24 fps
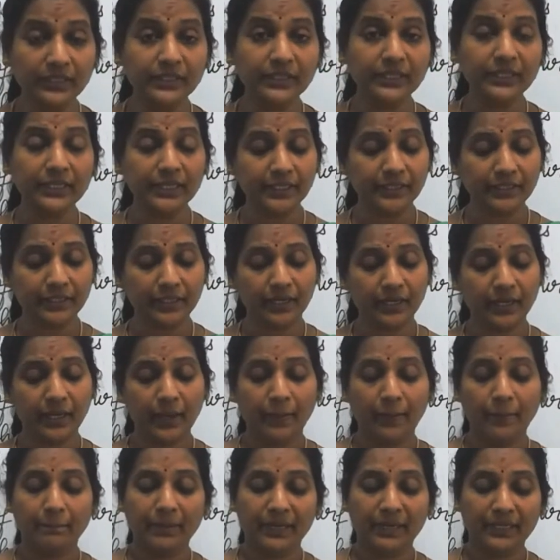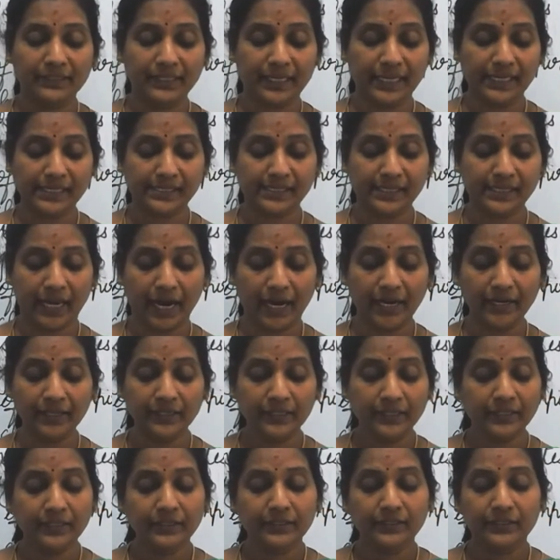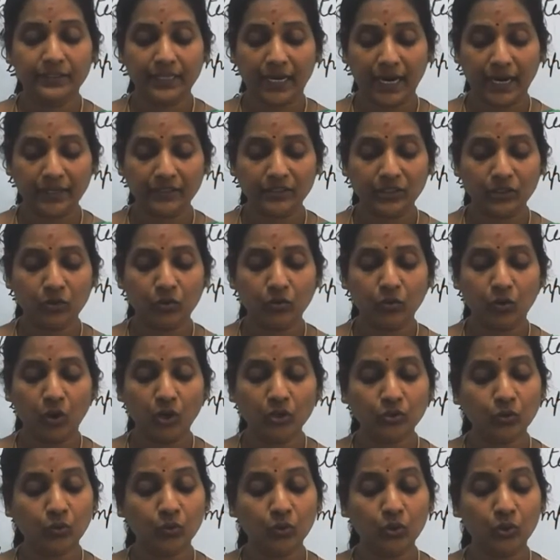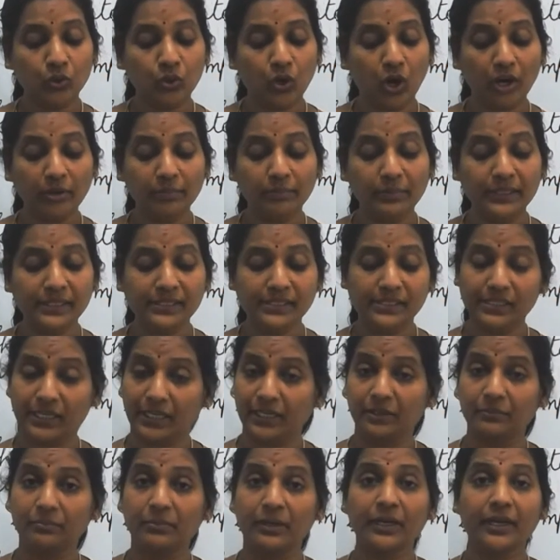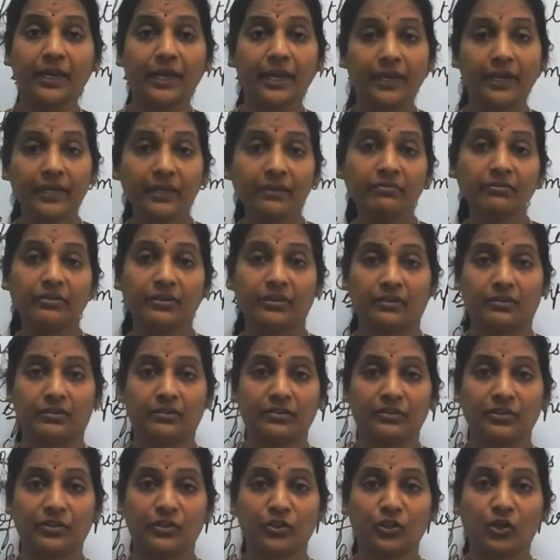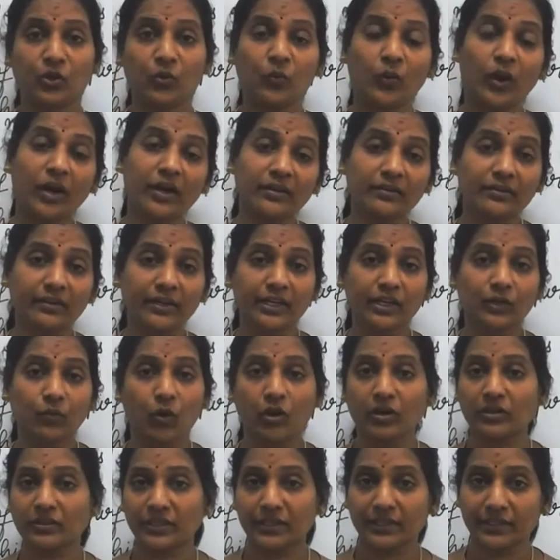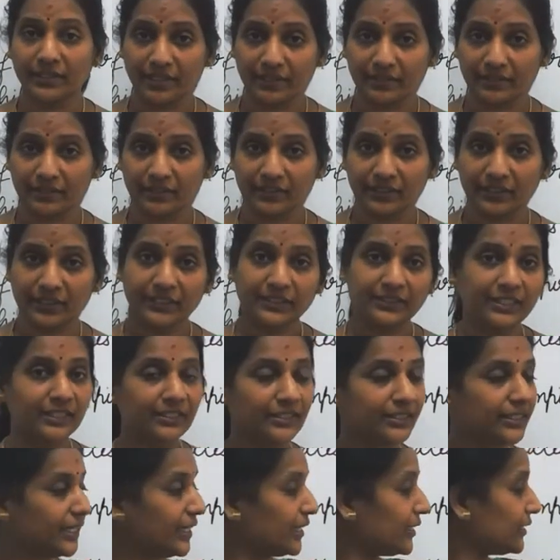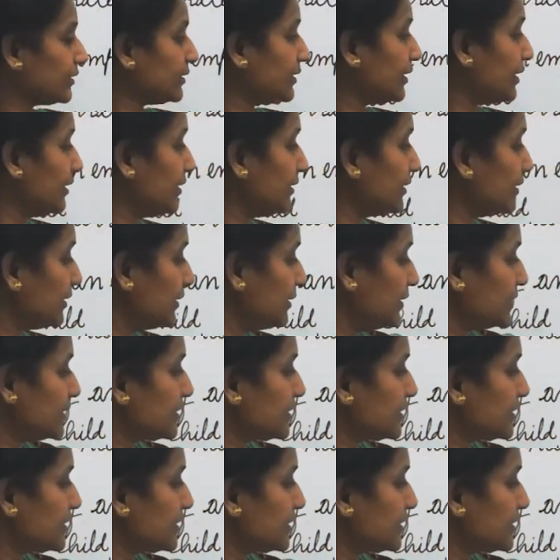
Narrator. But they said that the cloth could not be seen by anyone. Now, one trick what they did? They tricked the